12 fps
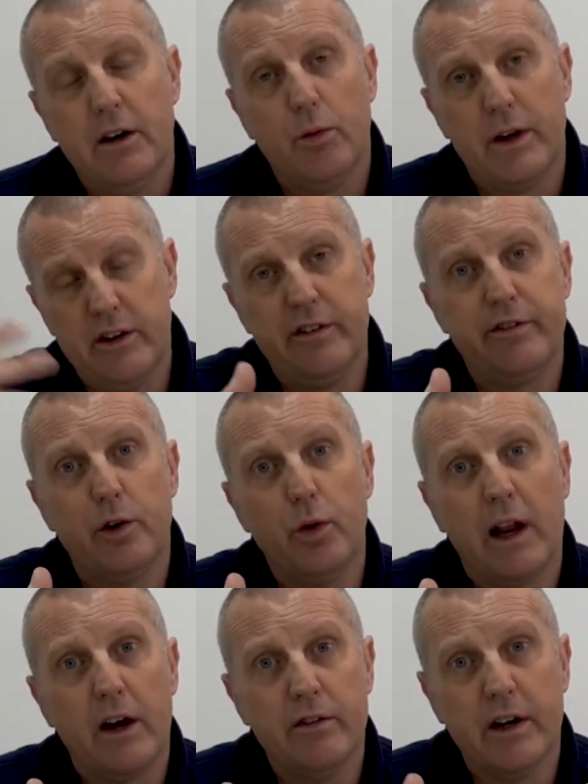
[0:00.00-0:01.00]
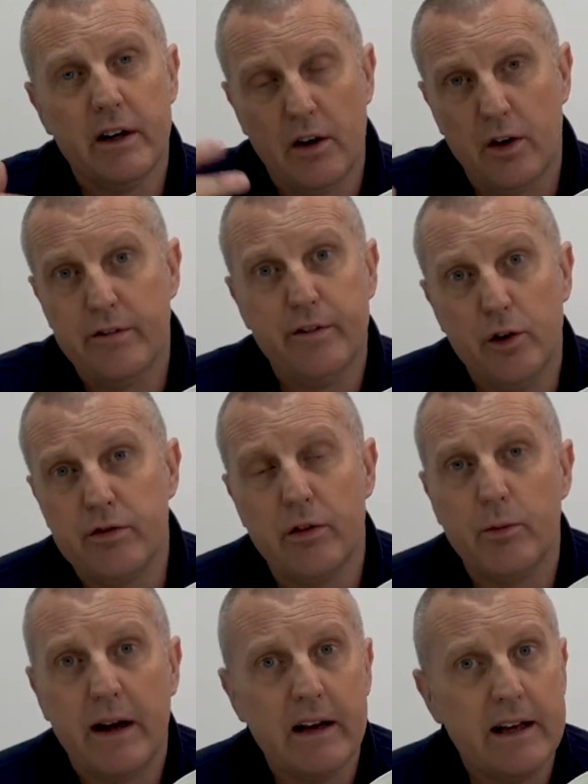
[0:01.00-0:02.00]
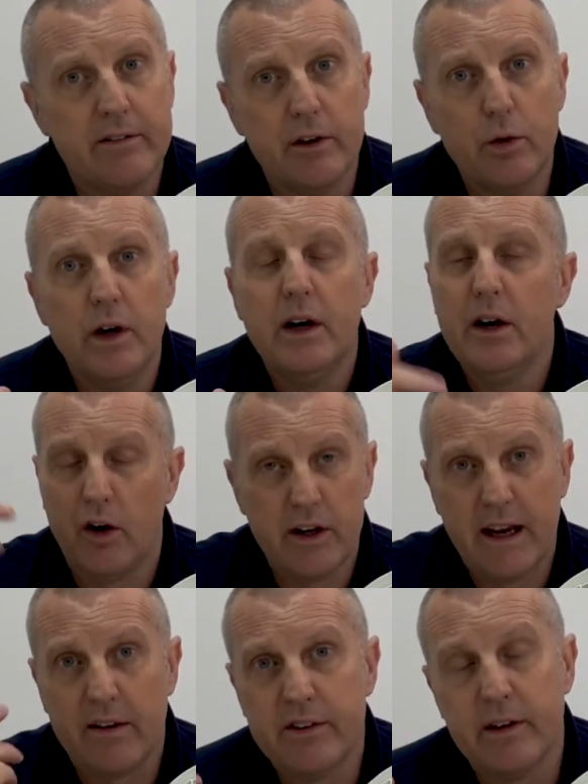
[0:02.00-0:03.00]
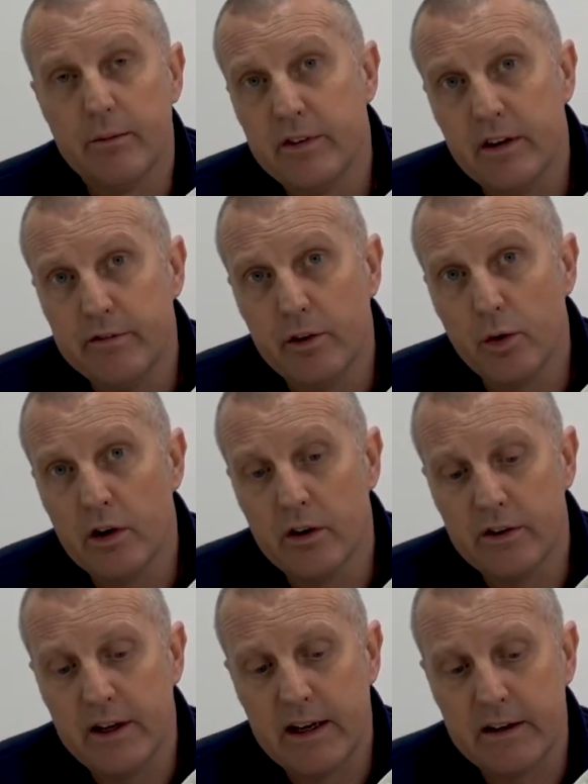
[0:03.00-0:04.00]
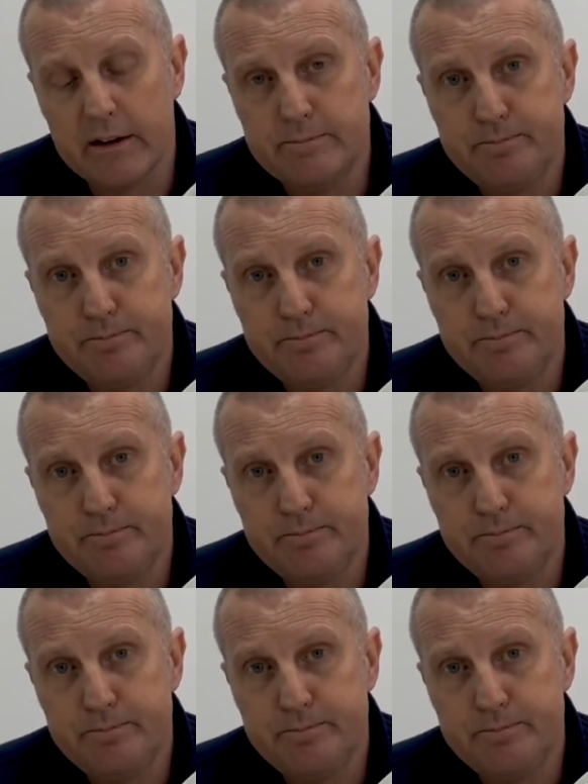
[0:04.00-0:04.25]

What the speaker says: when you fall over or fall from one level, or you have something falling on your head.